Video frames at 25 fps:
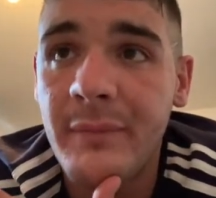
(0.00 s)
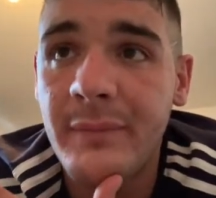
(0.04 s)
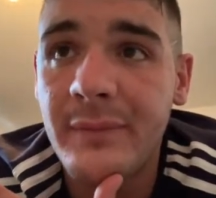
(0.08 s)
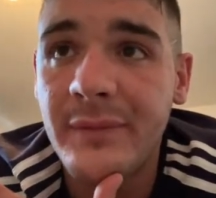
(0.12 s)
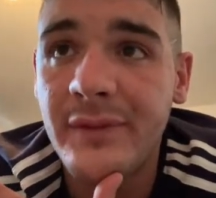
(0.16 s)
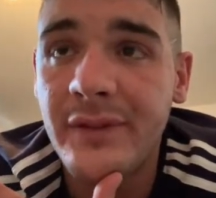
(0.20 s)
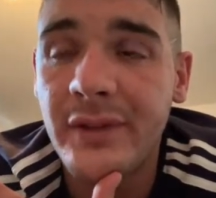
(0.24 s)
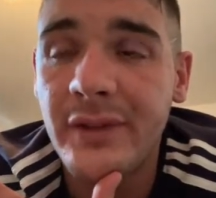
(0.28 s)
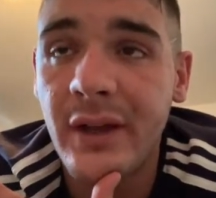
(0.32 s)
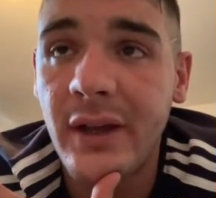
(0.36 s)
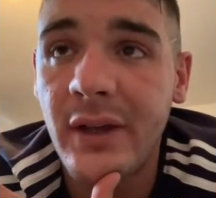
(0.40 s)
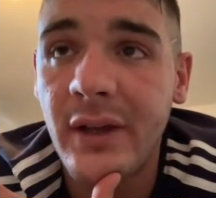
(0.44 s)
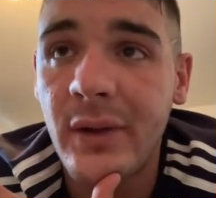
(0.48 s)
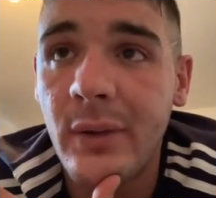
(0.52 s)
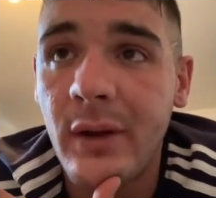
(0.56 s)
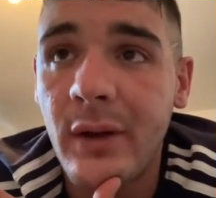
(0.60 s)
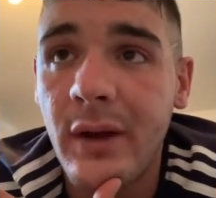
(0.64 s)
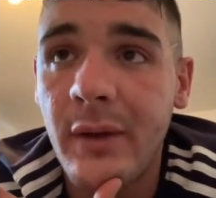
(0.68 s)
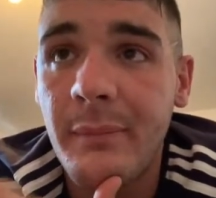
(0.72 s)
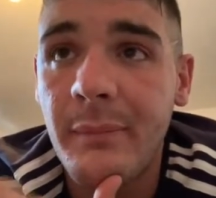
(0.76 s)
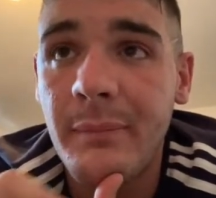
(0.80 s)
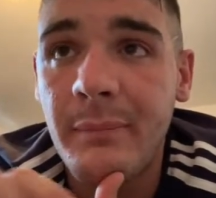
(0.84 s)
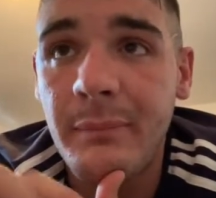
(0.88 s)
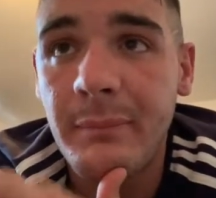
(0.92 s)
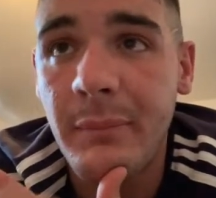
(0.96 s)
so
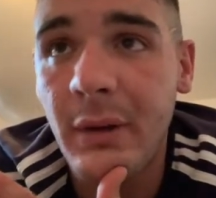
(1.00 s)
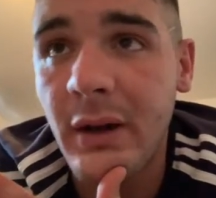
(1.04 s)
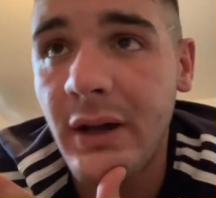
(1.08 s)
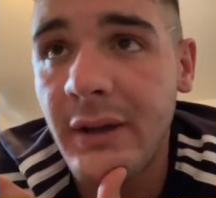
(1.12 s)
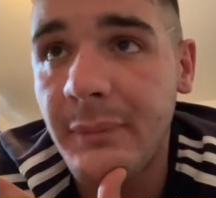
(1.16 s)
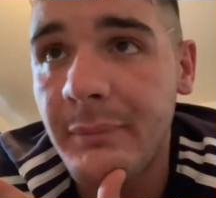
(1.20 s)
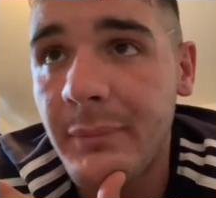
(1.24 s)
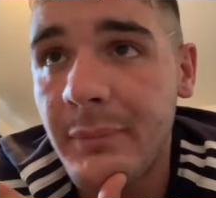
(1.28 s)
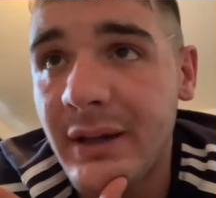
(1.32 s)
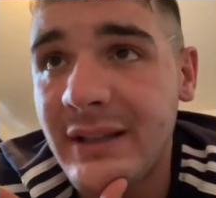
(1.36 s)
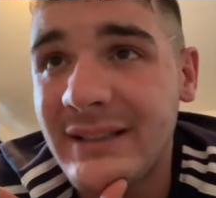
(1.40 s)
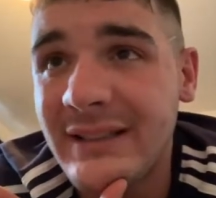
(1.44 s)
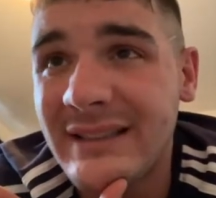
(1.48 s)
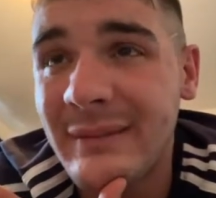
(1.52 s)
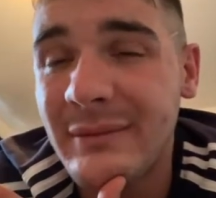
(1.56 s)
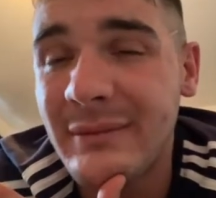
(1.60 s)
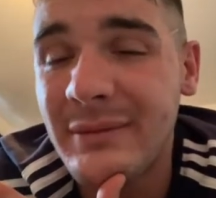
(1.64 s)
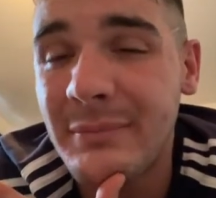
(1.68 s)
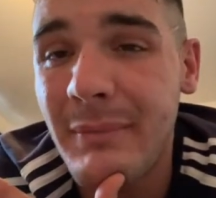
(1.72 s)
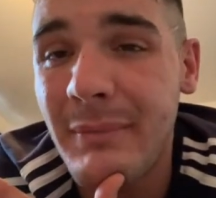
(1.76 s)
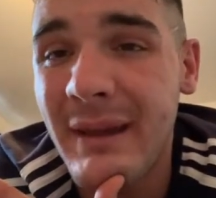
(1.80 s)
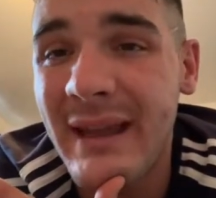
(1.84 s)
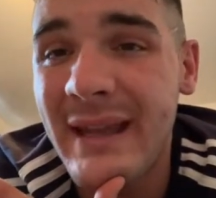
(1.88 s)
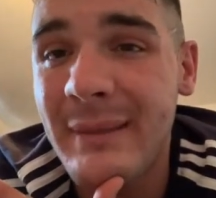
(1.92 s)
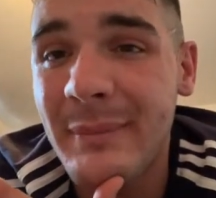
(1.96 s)

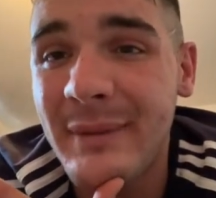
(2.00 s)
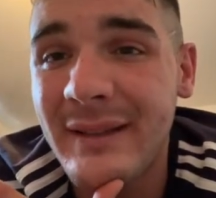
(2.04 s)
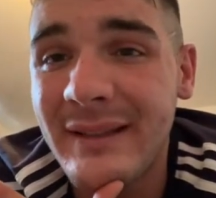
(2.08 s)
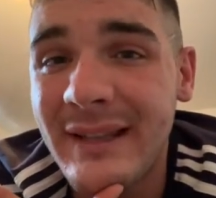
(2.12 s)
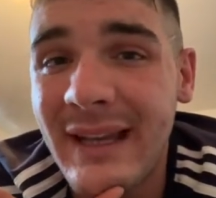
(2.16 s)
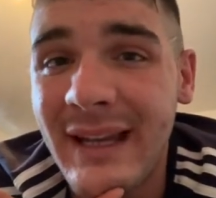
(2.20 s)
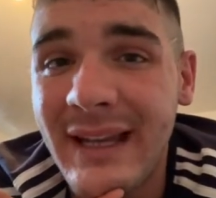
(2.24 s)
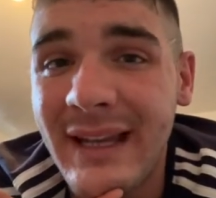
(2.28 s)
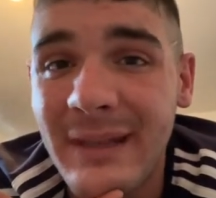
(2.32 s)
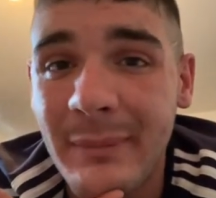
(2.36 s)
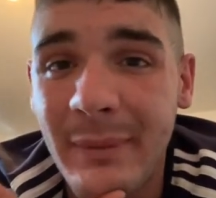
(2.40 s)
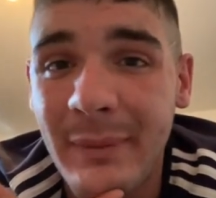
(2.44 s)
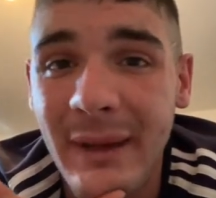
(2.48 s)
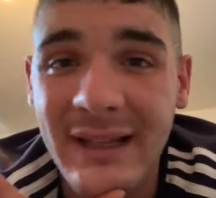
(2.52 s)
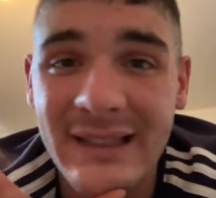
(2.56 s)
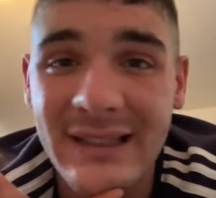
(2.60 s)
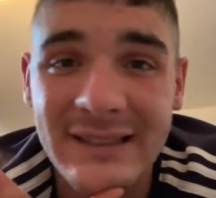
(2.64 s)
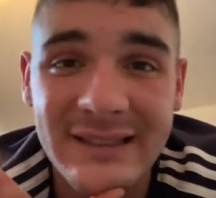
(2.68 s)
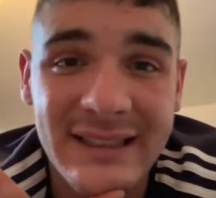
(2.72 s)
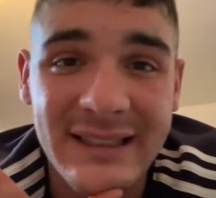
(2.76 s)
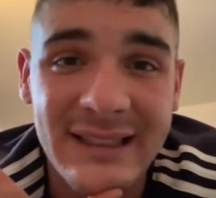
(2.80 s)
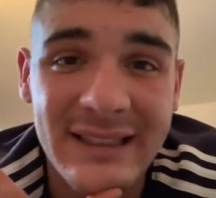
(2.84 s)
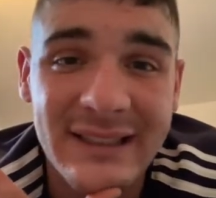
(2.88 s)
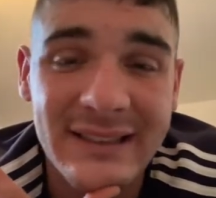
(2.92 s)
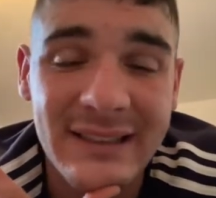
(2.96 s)
biceps may be taking a back
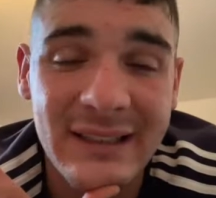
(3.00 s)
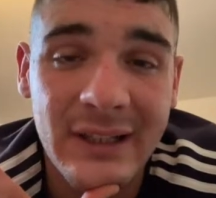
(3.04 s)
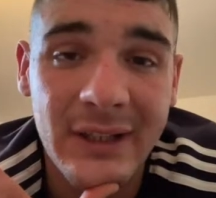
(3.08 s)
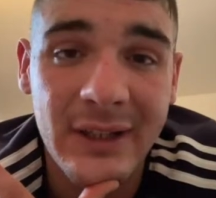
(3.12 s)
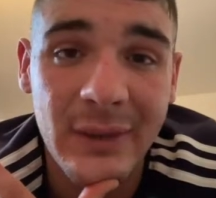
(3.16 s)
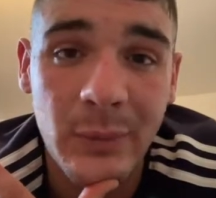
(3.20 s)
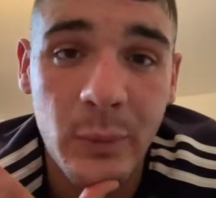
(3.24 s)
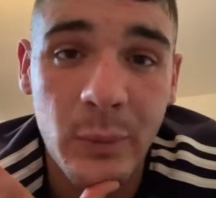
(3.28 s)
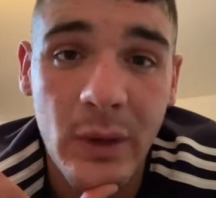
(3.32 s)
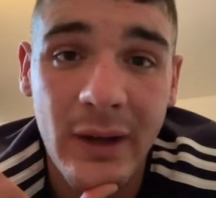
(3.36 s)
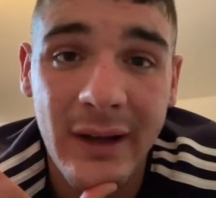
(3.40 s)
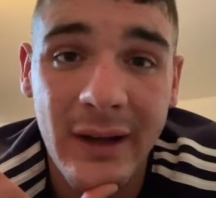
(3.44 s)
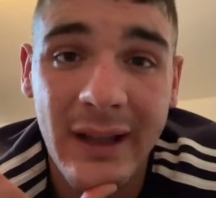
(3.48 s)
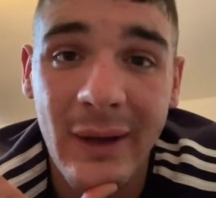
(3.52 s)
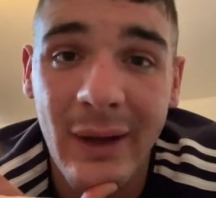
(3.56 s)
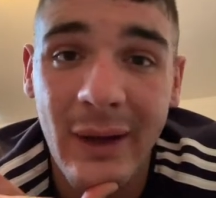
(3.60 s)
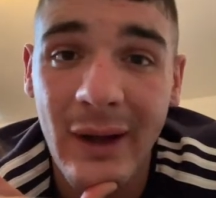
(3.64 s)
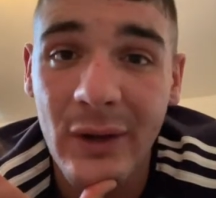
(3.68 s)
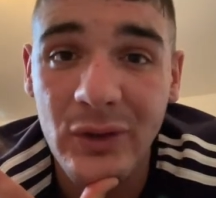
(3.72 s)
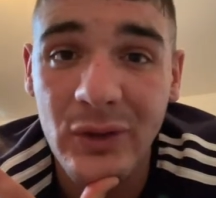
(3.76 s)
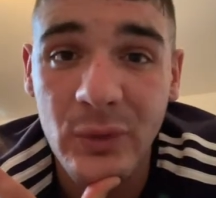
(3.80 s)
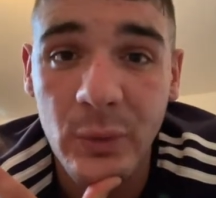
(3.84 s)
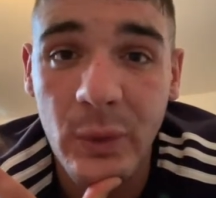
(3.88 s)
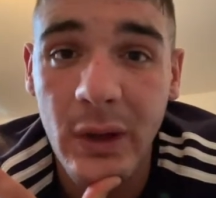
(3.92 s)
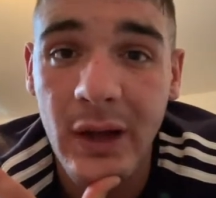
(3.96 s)
seat until I can work out
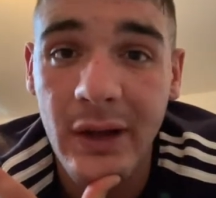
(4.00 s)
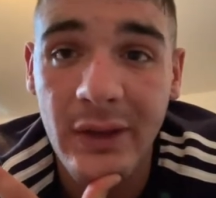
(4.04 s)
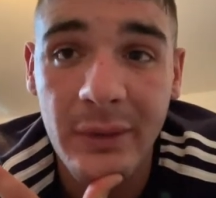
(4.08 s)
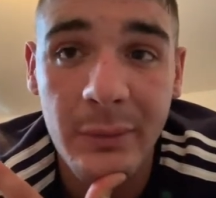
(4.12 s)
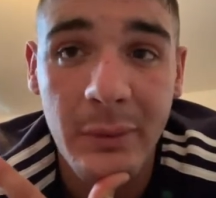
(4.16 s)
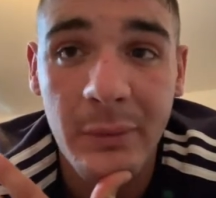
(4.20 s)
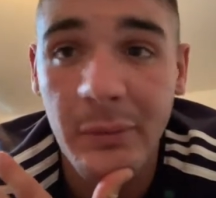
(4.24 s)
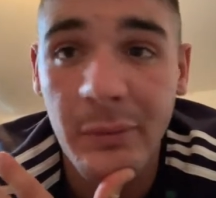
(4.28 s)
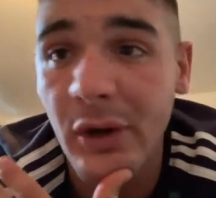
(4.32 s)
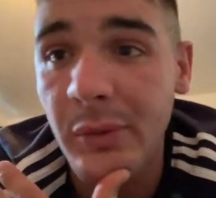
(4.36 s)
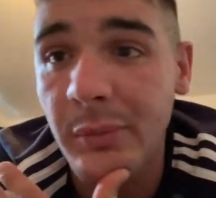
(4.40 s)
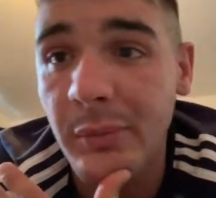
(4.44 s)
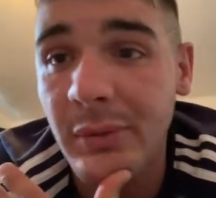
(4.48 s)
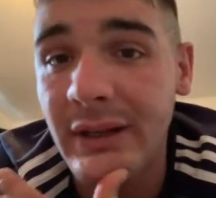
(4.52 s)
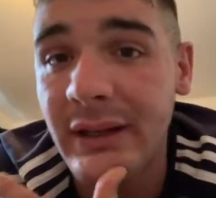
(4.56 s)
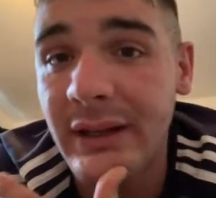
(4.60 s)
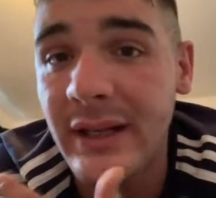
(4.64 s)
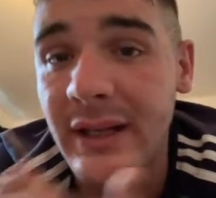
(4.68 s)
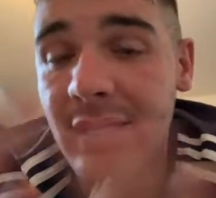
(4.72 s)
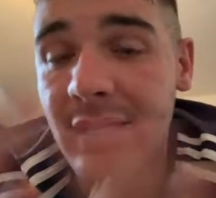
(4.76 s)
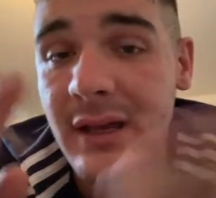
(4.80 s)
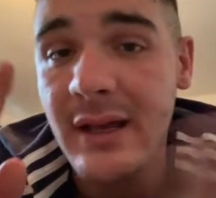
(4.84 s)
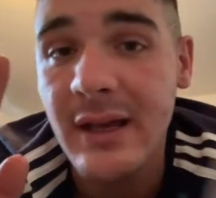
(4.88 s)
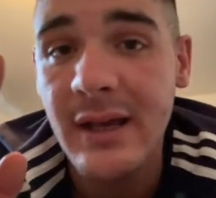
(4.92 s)
how to work them appropriately.